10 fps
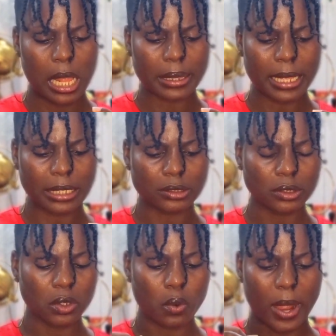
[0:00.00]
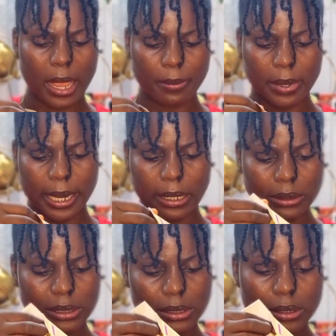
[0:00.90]
but I don't know why, but I
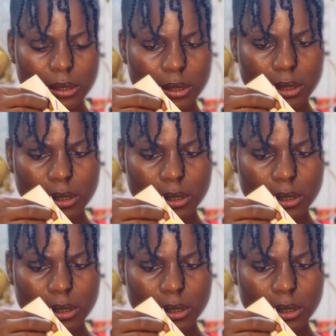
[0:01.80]
got it.